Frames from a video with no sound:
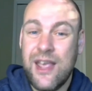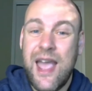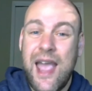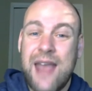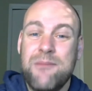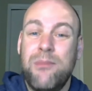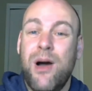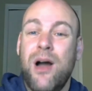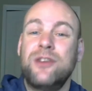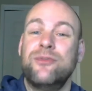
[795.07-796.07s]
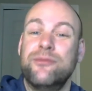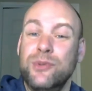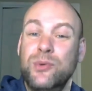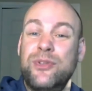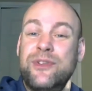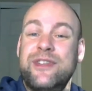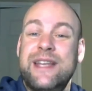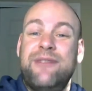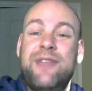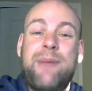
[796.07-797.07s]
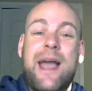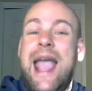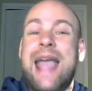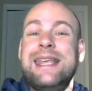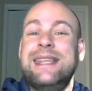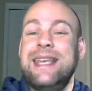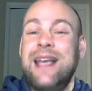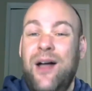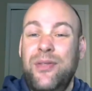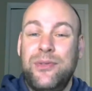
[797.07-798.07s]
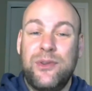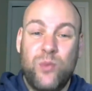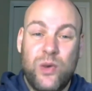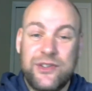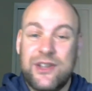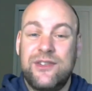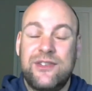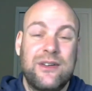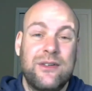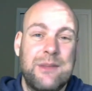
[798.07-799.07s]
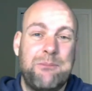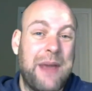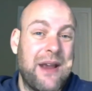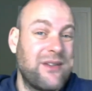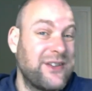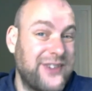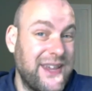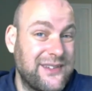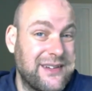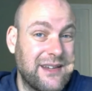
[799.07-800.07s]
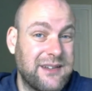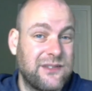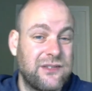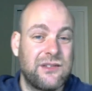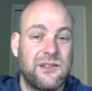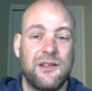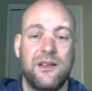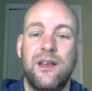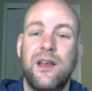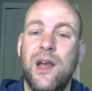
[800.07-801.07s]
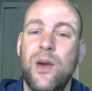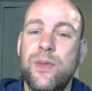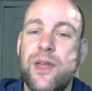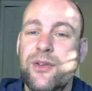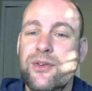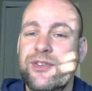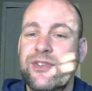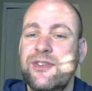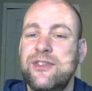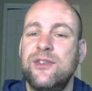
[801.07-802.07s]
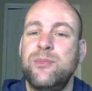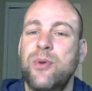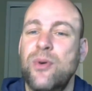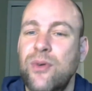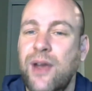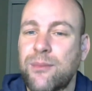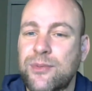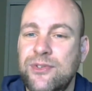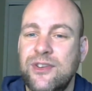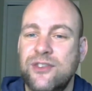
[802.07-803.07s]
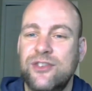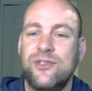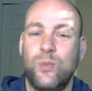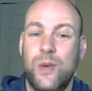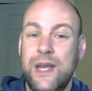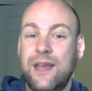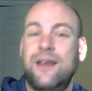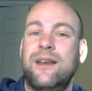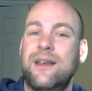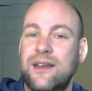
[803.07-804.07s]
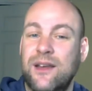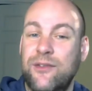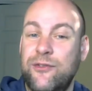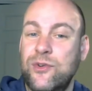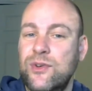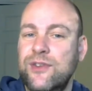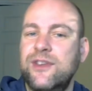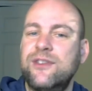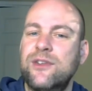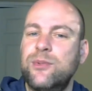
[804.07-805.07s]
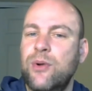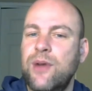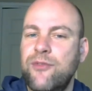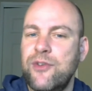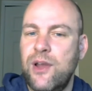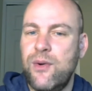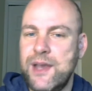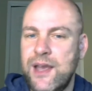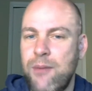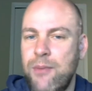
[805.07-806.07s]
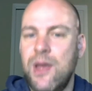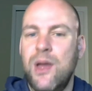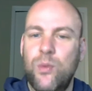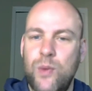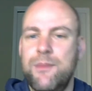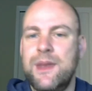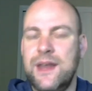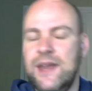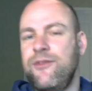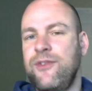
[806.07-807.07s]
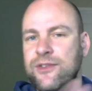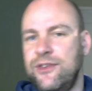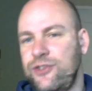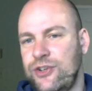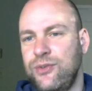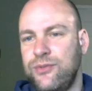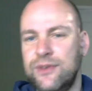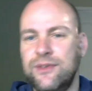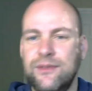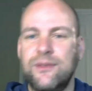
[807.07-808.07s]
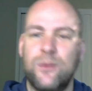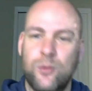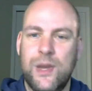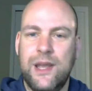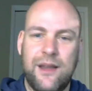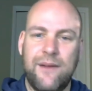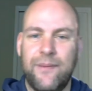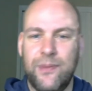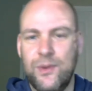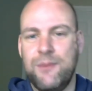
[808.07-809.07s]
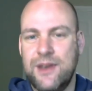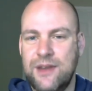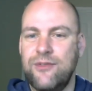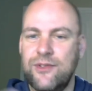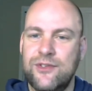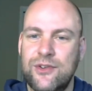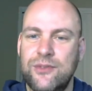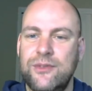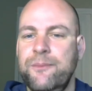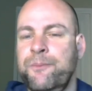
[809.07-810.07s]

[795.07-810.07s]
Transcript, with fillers: and mocked ruthlessly if they buy anything other than what's considered the bare necessities with other assistance programs such as WIC, uh, a food assistance program for low-income women, infants, and children, WIC, women, infants, and children.